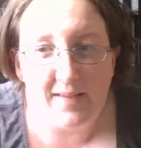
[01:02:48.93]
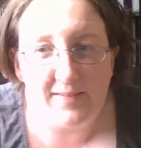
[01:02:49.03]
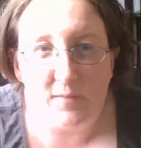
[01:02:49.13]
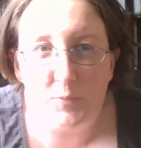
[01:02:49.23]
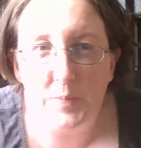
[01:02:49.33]

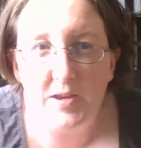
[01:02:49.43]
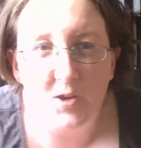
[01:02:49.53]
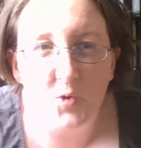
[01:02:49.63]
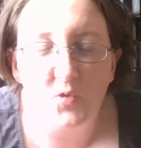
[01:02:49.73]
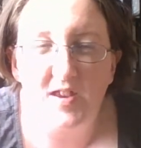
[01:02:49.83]
As everybody
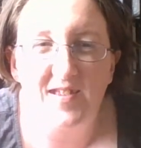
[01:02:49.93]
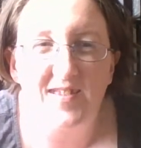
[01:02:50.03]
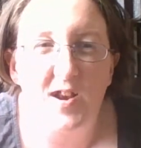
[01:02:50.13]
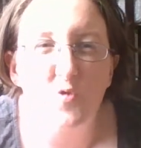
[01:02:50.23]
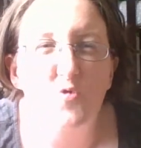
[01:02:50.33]
knows, it
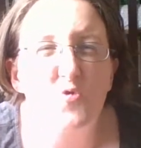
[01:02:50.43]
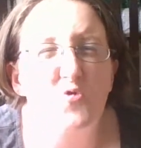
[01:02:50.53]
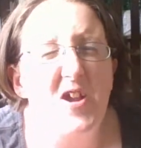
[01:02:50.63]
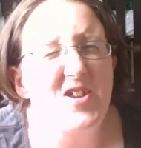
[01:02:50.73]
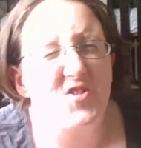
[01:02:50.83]
is an
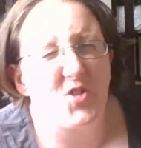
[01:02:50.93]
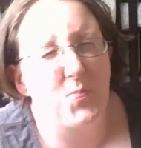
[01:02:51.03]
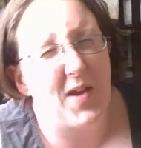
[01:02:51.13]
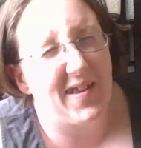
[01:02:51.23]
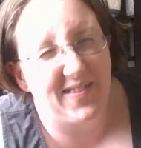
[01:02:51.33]
outrageous
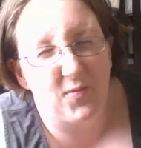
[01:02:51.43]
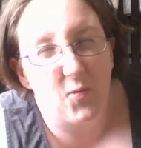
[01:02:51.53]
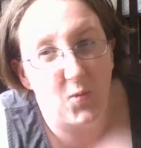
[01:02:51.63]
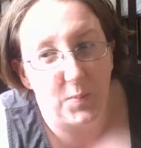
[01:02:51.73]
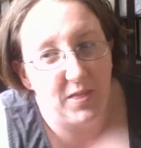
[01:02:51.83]
price
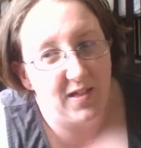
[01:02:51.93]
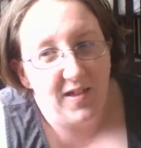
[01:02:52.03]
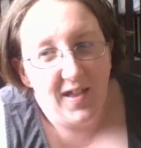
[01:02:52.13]
for formula.